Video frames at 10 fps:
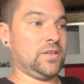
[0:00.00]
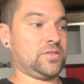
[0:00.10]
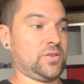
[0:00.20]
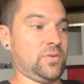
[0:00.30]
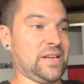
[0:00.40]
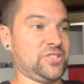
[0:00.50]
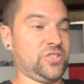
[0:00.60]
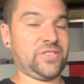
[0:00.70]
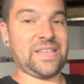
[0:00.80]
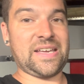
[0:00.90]
So I
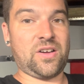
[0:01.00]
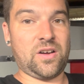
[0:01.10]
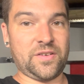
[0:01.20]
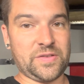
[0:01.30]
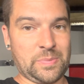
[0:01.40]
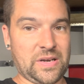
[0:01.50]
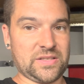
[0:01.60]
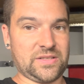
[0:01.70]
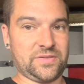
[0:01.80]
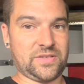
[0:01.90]
took that off the
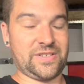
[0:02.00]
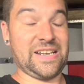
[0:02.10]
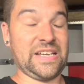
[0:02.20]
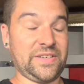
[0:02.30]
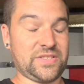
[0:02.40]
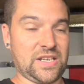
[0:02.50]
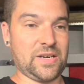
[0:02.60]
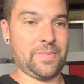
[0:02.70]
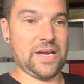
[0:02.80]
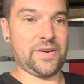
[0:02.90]
positive or negative side of
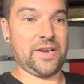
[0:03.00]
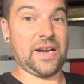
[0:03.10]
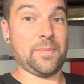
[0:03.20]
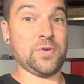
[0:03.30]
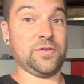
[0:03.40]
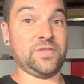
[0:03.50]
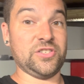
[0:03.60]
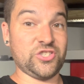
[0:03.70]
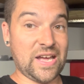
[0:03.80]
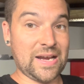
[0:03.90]
the battery, and I moved the
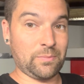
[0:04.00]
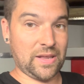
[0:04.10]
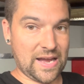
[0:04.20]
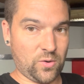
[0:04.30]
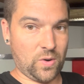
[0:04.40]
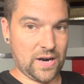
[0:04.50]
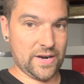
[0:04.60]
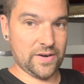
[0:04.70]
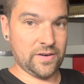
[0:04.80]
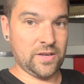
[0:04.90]
jack black wire